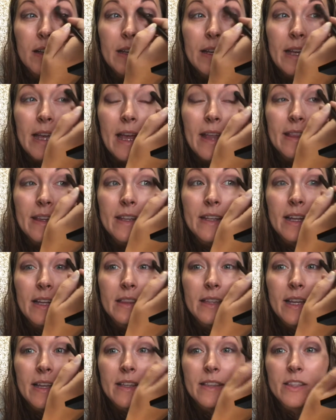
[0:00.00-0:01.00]
And then I
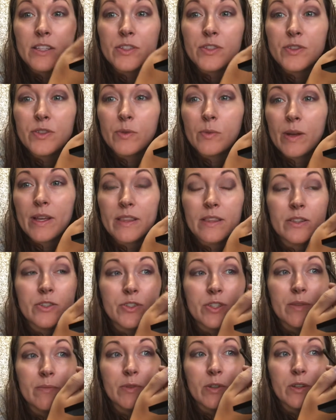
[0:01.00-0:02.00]
like the way the
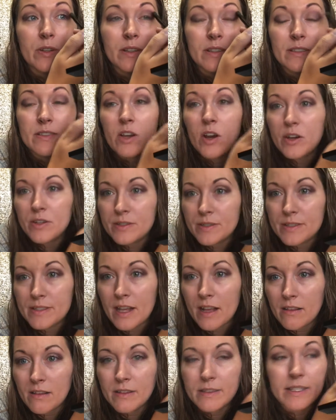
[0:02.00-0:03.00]
shimmer, it's hard to
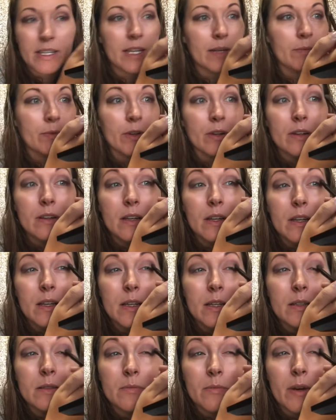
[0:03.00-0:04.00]
tell on camera,
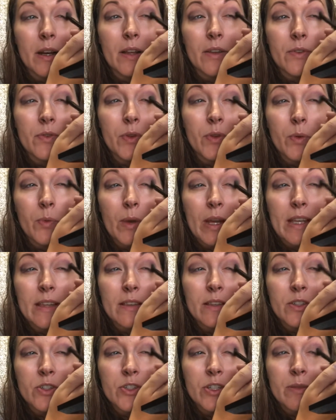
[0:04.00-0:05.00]
but the way
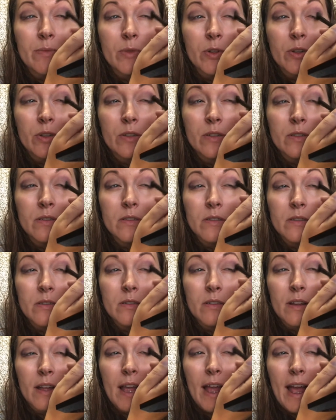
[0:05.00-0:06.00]
the shimmer
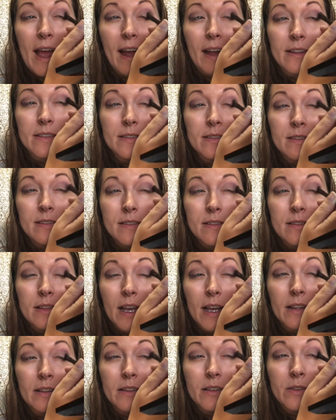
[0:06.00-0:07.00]
adds
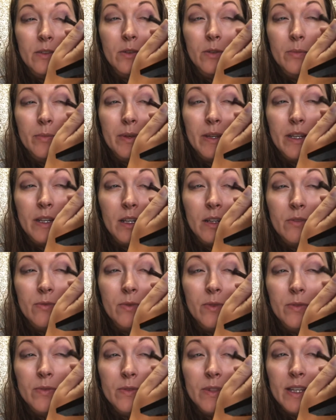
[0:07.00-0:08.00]
that little bit of
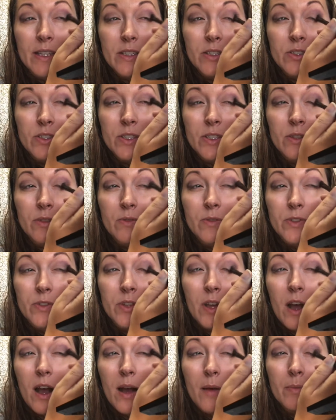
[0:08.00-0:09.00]
reflection over
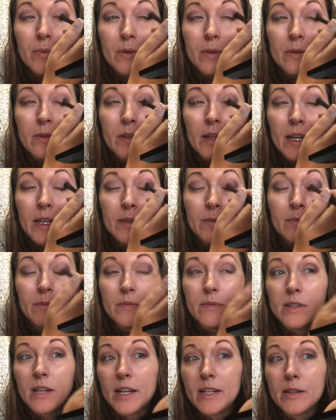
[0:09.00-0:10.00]
top and
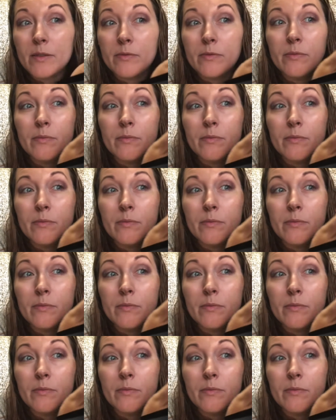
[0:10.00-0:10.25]
kind of